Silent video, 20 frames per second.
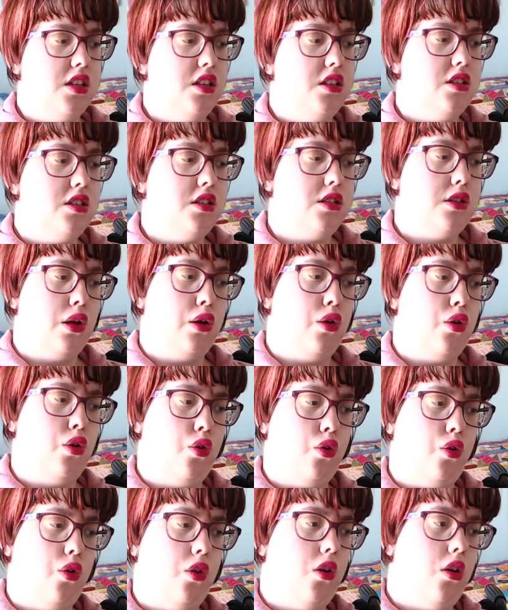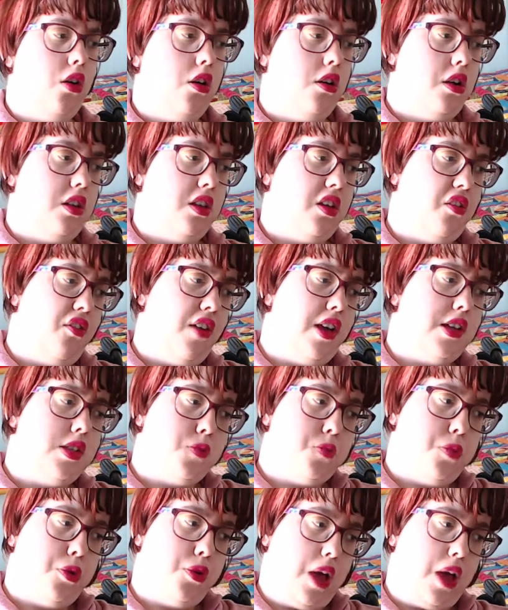So the first book